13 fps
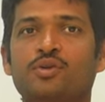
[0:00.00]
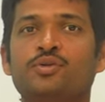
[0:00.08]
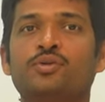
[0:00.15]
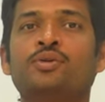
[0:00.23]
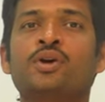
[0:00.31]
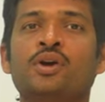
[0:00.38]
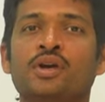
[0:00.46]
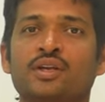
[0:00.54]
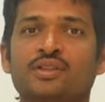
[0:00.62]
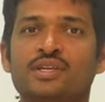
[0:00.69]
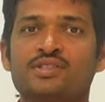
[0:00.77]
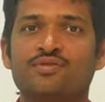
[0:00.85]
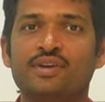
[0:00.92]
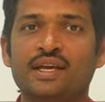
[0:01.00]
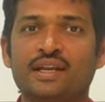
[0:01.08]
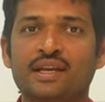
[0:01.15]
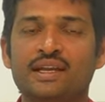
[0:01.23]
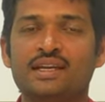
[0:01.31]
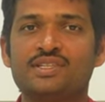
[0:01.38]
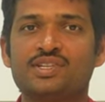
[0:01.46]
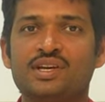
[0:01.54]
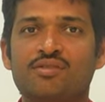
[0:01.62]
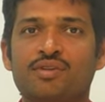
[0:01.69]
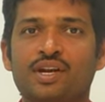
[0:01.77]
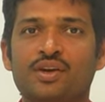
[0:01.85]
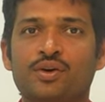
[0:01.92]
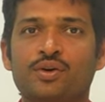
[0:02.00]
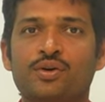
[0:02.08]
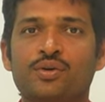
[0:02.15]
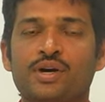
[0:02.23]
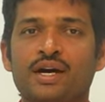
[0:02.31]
to this weekly listing video.